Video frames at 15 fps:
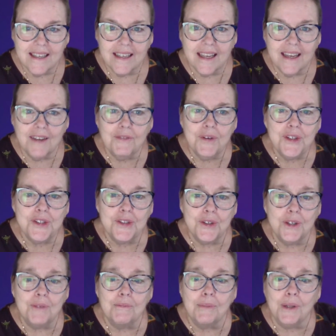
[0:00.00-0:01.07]
every
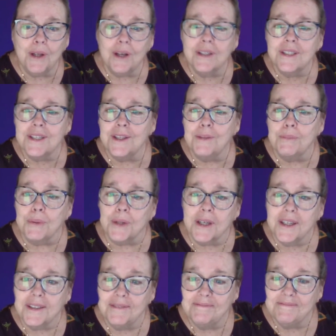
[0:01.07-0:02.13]
student belongs in the
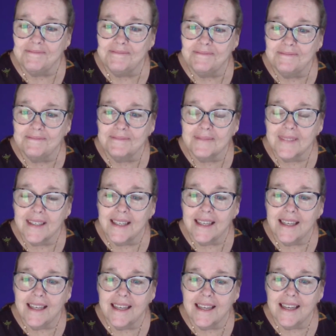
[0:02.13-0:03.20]
book.
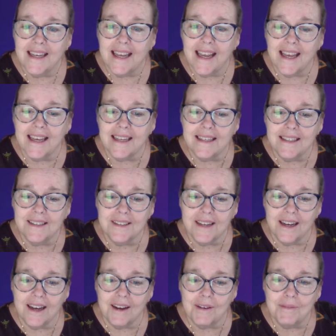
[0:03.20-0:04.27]
And
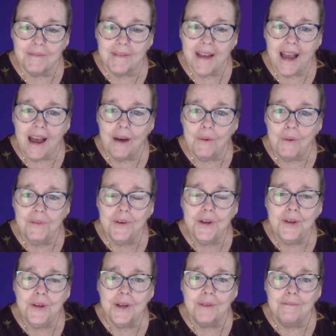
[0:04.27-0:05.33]
however
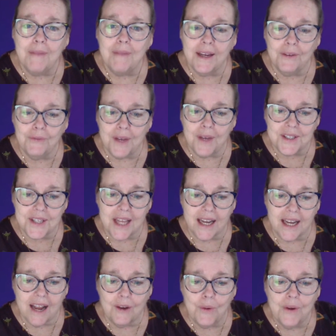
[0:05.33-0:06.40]
you can manifest
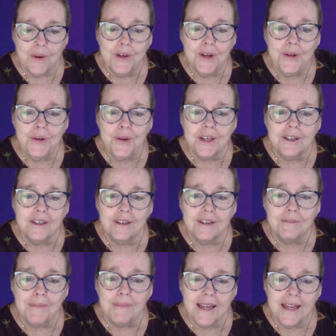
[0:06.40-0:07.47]
that, however you can
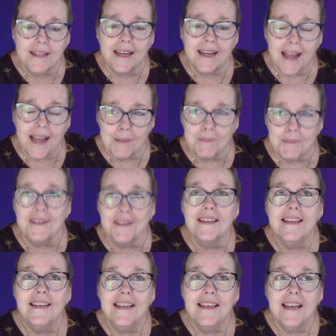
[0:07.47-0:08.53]
make that happen,
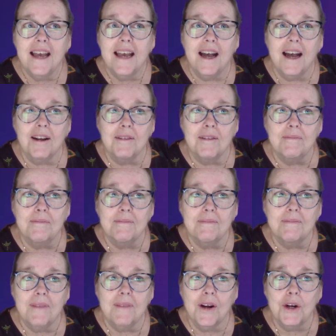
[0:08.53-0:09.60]

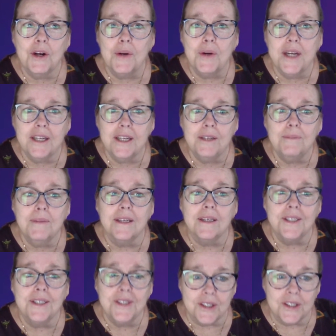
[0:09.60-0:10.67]
our curriculum can
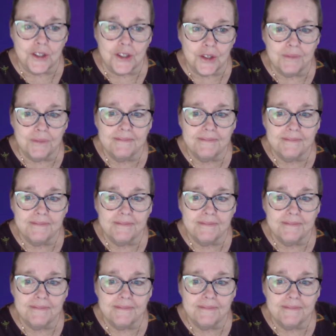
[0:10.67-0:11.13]
assist you.